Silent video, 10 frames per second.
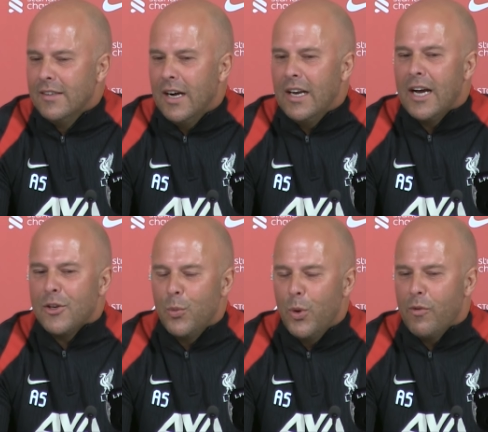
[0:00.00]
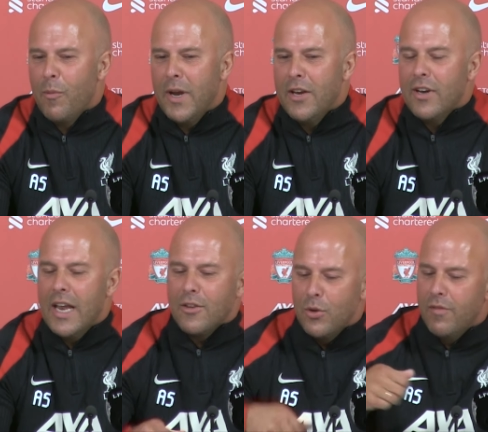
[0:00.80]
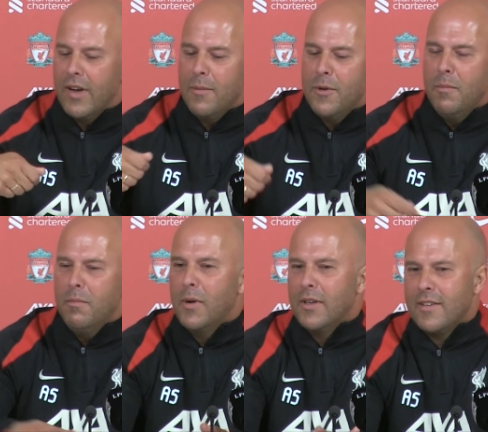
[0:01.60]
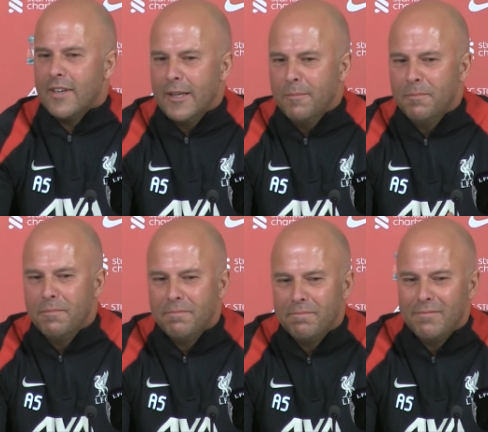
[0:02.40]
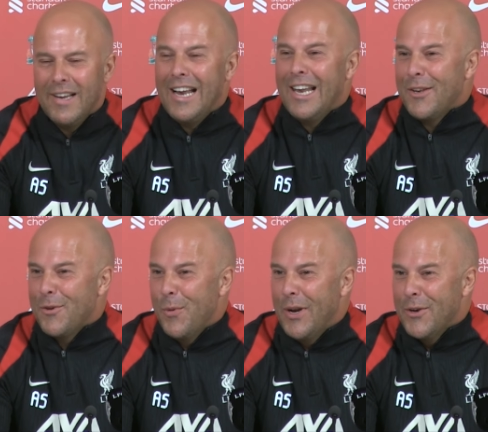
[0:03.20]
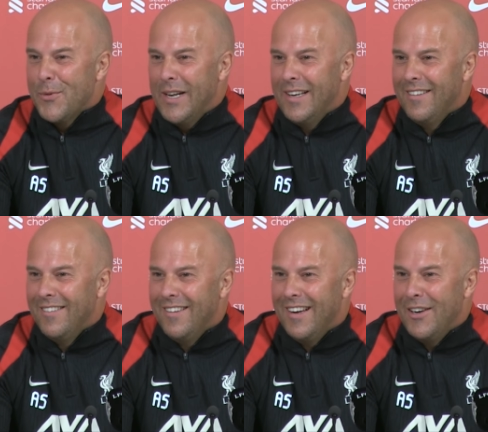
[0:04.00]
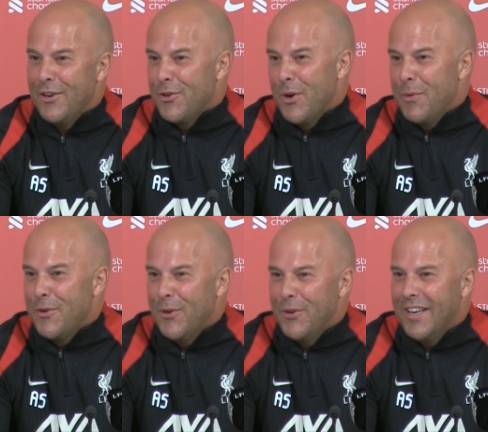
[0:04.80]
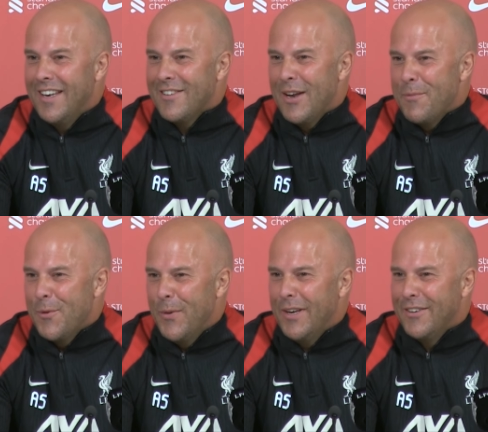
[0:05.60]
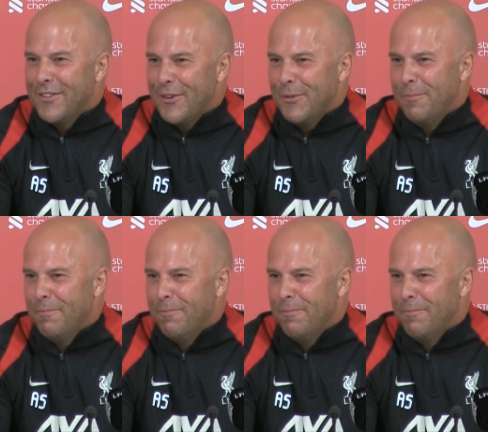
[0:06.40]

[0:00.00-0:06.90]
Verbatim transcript: I like to work with players. I like to develop them, but uh, I like to win as well. And there's an opportunity at this club to win. So.